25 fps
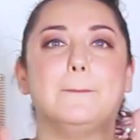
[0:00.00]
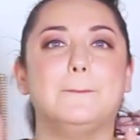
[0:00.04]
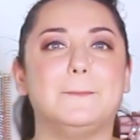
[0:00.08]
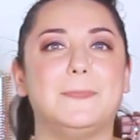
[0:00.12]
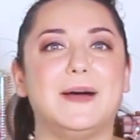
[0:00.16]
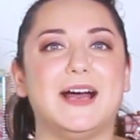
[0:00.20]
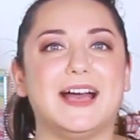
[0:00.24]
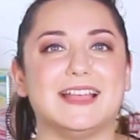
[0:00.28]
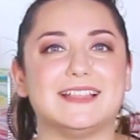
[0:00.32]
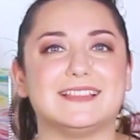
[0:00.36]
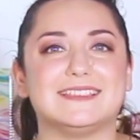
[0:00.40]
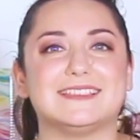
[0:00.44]

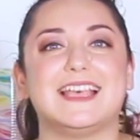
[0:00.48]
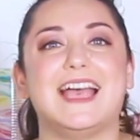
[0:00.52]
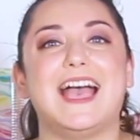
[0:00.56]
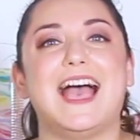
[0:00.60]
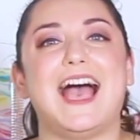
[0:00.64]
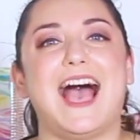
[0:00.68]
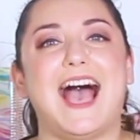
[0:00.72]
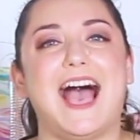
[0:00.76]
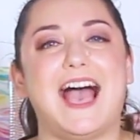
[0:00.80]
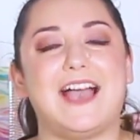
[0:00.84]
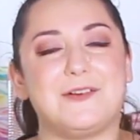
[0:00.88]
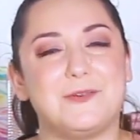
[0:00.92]
But
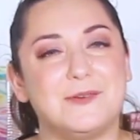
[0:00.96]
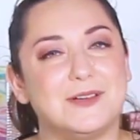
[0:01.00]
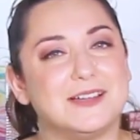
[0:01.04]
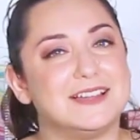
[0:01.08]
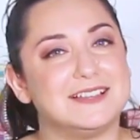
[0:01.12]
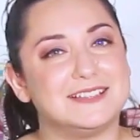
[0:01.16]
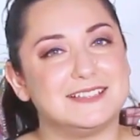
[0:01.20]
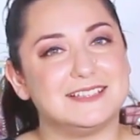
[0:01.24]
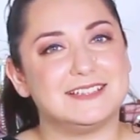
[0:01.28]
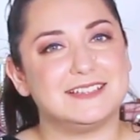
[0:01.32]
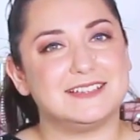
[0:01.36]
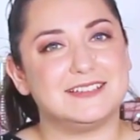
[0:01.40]
I
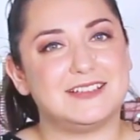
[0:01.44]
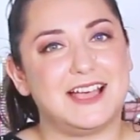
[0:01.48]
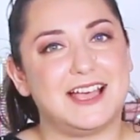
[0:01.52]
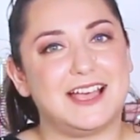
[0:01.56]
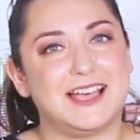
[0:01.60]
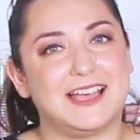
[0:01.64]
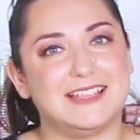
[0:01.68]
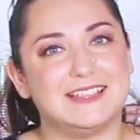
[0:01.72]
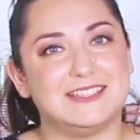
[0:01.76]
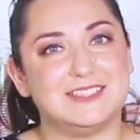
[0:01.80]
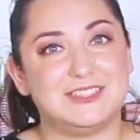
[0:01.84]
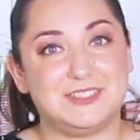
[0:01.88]
wanted
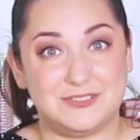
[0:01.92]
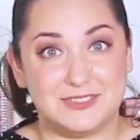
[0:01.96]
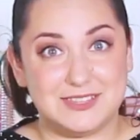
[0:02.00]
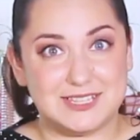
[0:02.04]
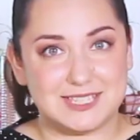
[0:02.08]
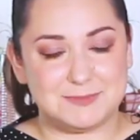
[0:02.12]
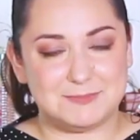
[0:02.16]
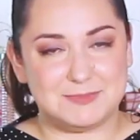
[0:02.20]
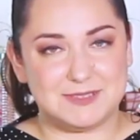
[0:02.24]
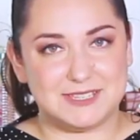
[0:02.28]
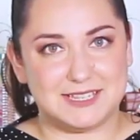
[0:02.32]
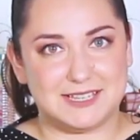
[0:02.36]
to do
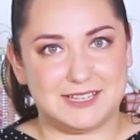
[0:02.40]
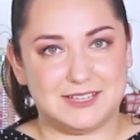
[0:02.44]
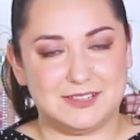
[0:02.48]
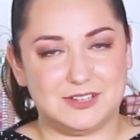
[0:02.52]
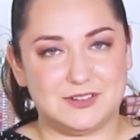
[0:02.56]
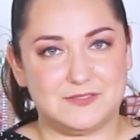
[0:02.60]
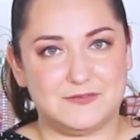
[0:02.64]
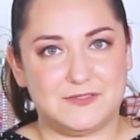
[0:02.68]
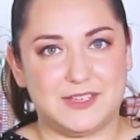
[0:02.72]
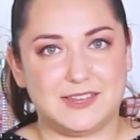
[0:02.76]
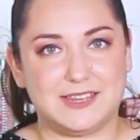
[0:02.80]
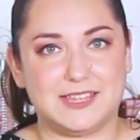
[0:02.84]
this
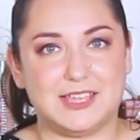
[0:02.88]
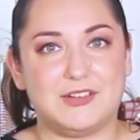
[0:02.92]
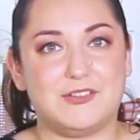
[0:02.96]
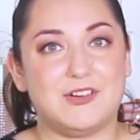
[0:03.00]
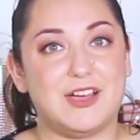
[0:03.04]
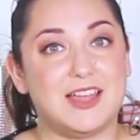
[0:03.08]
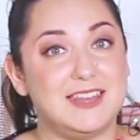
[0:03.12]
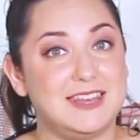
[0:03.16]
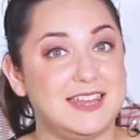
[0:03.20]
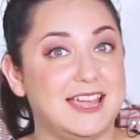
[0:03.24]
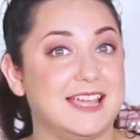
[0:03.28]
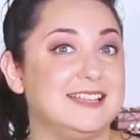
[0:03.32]
particular video,
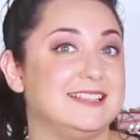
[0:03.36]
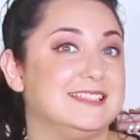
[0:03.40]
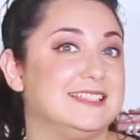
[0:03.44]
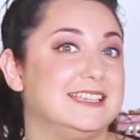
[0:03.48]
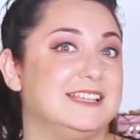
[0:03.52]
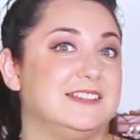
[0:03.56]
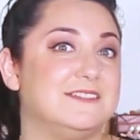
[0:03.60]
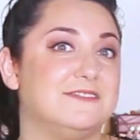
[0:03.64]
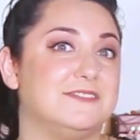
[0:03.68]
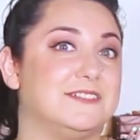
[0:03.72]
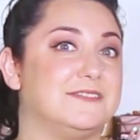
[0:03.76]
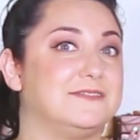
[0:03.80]
a
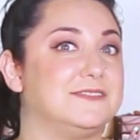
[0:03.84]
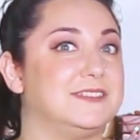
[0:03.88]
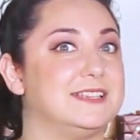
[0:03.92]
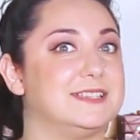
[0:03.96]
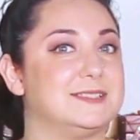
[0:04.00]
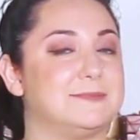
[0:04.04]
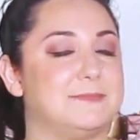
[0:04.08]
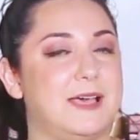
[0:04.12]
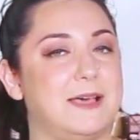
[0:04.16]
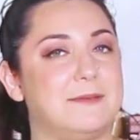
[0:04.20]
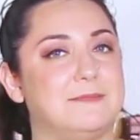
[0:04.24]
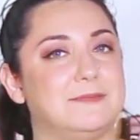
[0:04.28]

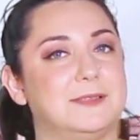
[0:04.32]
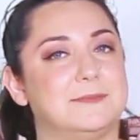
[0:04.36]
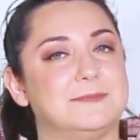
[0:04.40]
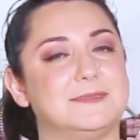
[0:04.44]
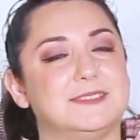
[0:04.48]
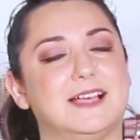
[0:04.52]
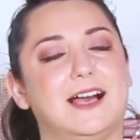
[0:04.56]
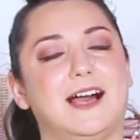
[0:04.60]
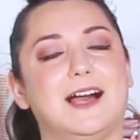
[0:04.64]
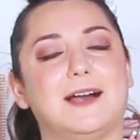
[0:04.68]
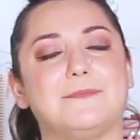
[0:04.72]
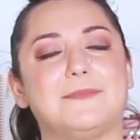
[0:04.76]
1950s peplum
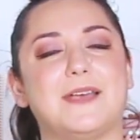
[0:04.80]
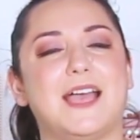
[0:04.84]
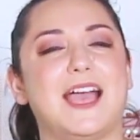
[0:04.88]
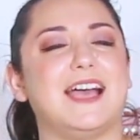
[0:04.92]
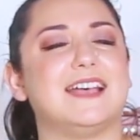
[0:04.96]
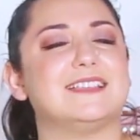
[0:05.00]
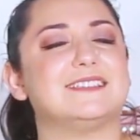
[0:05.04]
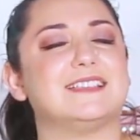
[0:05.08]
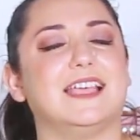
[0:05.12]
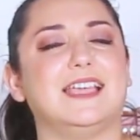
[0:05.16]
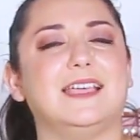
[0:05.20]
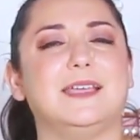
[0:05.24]
top,
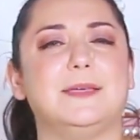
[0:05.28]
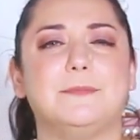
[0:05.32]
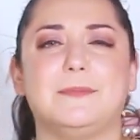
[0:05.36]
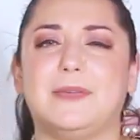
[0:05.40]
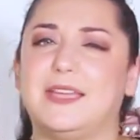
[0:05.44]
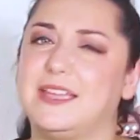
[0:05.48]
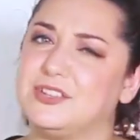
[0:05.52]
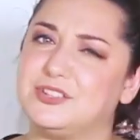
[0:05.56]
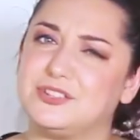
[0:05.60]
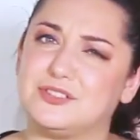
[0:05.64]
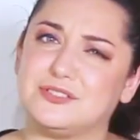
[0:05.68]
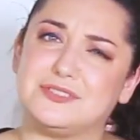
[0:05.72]
as a
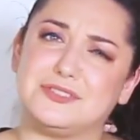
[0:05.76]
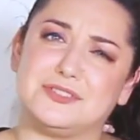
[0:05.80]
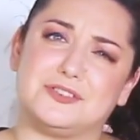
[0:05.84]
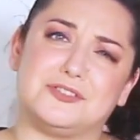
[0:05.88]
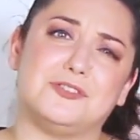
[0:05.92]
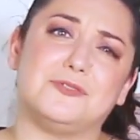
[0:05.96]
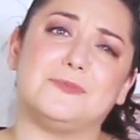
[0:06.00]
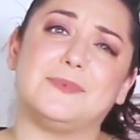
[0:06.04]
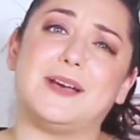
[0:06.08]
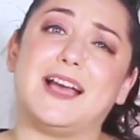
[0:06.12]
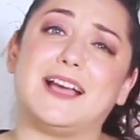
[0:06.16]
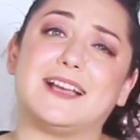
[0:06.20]
major
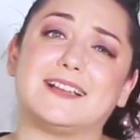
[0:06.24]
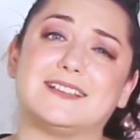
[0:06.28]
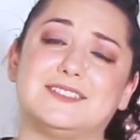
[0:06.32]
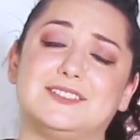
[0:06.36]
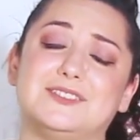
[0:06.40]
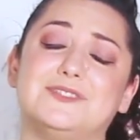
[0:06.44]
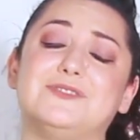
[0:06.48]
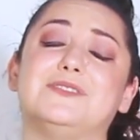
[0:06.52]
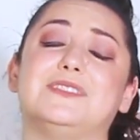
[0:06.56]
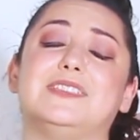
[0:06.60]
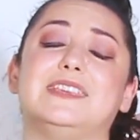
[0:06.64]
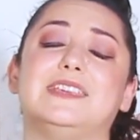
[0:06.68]
throwback
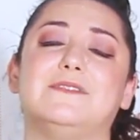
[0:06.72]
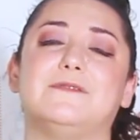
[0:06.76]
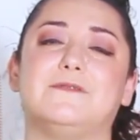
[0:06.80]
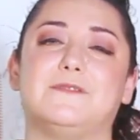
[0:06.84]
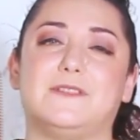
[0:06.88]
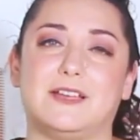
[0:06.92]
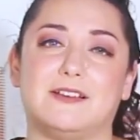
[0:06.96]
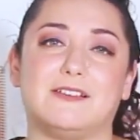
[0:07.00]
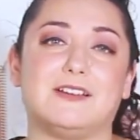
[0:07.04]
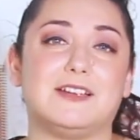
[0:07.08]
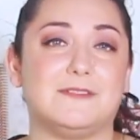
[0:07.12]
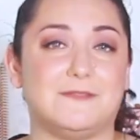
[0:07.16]
to the
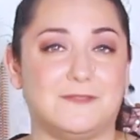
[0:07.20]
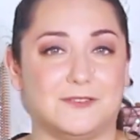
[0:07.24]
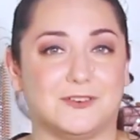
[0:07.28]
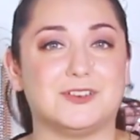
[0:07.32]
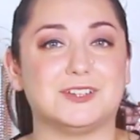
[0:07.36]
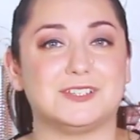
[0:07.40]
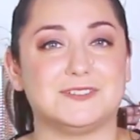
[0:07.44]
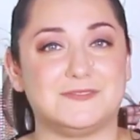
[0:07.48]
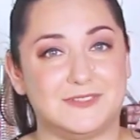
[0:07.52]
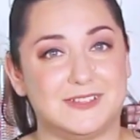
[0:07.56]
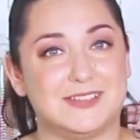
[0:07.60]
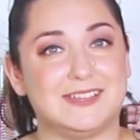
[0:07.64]
very
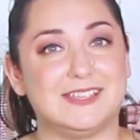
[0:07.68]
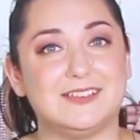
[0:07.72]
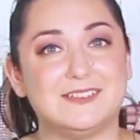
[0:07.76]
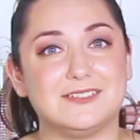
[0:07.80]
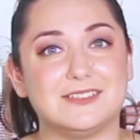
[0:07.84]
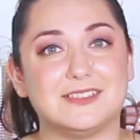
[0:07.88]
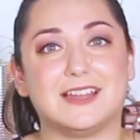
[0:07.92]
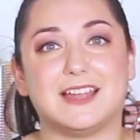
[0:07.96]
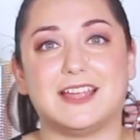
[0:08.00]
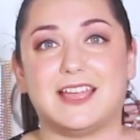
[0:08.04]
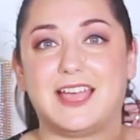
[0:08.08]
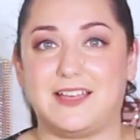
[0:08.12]
first video
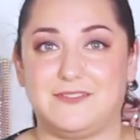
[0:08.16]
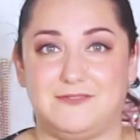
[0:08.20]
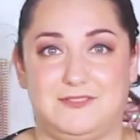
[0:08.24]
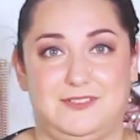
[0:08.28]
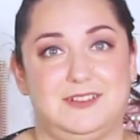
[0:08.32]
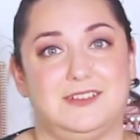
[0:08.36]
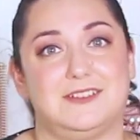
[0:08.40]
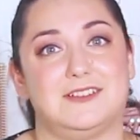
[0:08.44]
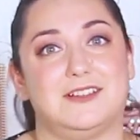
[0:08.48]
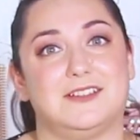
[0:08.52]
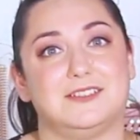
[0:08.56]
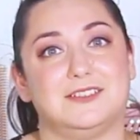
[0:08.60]
that I ever
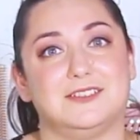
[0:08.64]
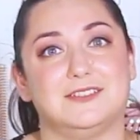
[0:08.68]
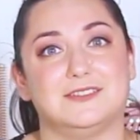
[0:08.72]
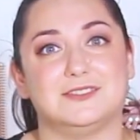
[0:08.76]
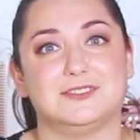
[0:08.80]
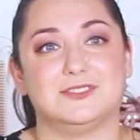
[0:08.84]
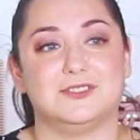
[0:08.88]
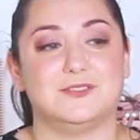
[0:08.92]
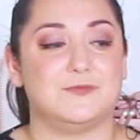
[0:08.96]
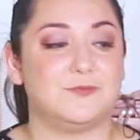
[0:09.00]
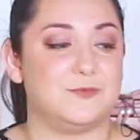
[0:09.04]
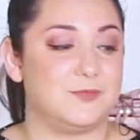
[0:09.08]
did on
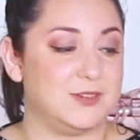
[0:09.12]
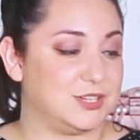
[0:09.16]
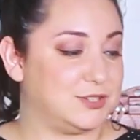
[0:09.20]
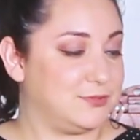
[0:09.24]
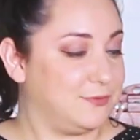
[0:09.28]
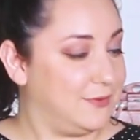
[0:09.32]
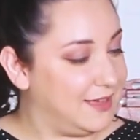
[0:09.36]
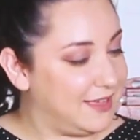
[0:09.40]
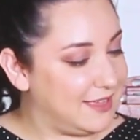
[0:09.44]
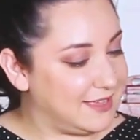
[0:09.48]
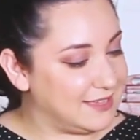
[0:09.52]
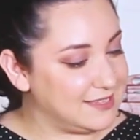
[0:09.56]
YouTube, which
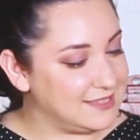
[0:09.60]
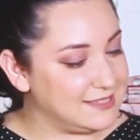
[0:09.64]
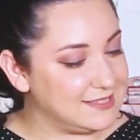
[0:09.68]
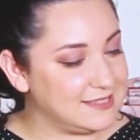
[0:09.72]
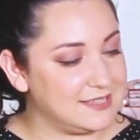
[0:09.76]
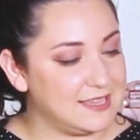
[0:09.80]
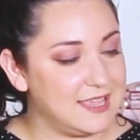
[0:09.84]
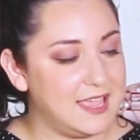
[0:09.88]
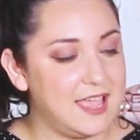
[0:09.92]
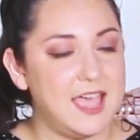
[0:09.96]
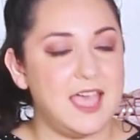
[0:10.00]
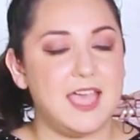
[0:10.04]
was
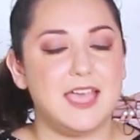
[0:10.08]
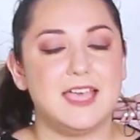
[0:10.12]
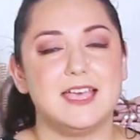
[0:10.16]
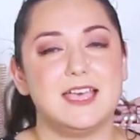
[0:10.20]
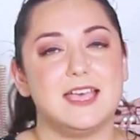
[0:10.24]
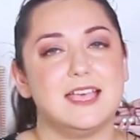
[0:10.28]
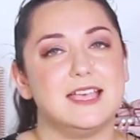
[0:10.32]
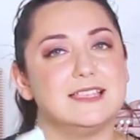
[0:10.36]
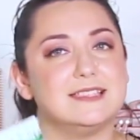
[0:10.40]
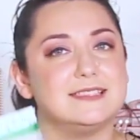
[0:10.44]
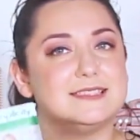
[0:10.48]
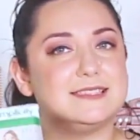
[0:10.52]

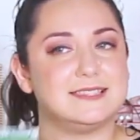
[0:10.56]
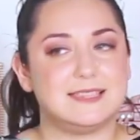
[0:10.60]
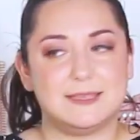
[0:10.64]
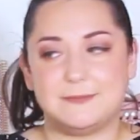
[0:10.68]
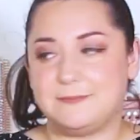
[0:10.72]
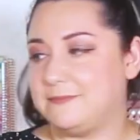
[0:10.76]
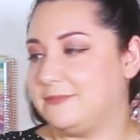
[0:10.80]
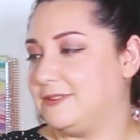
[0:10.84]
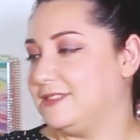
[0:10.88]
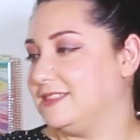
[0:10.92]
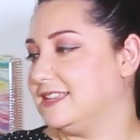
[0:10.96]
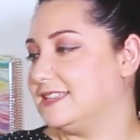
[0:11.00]

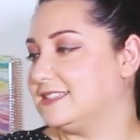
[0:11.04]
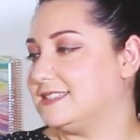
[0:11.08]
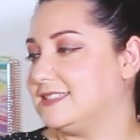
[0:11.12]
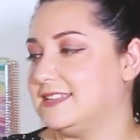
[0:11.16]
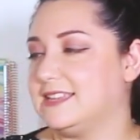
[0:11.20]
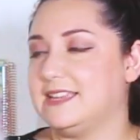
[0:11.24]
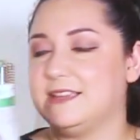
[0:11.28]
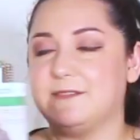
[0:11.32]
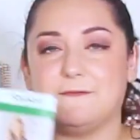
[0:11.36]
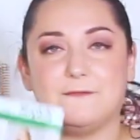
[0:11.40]
Simplicity